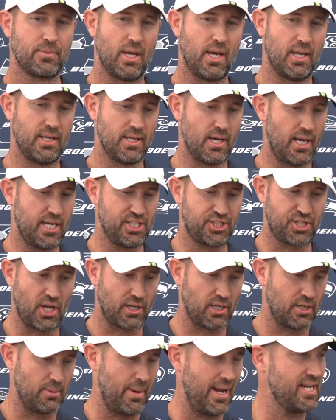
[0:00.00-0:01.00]
And he's
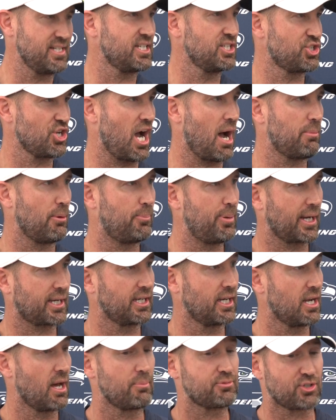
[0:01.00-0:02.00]
done an amazing job of
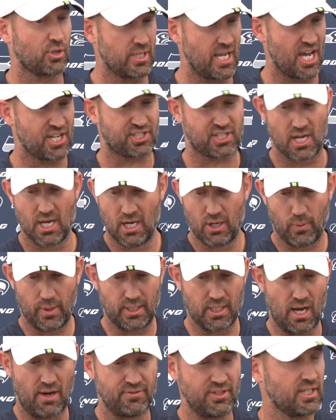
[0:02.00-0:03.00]
picking it up. So, yes,
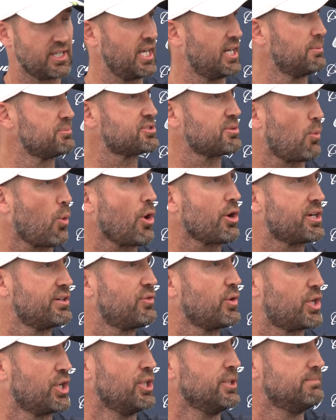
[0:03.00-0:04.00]
we'd love to get him some work
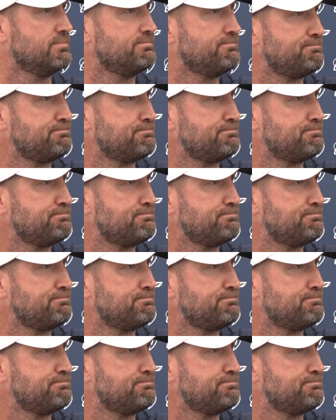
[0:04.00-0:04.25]
if we could.